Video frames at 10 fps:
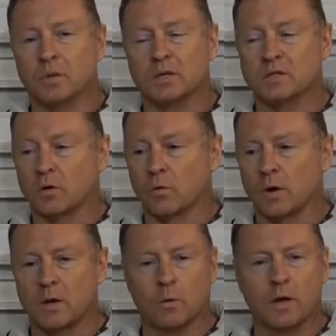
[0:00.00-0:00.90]
It's a
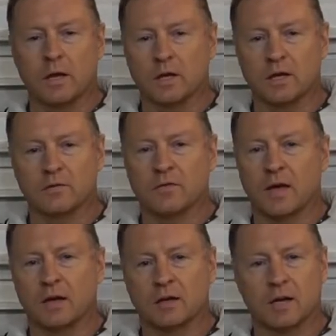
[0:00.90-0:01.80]
great way to give
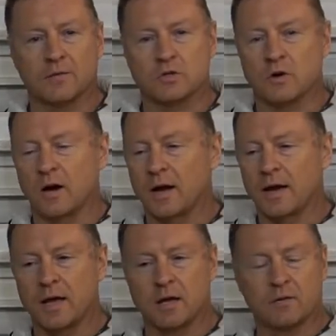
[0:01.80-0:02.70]
that kind of a
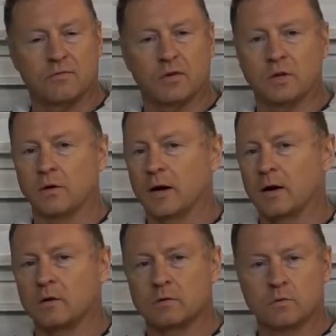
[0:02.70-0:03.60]
try and to figure
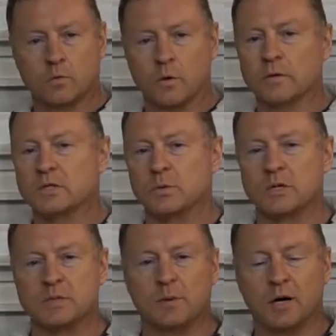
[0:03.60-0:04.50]
out where the
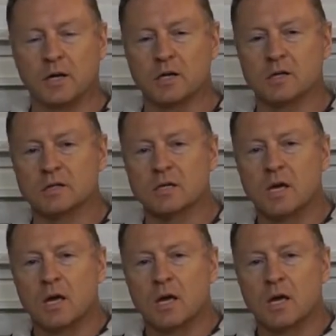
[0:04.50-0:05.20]
sweet spot is.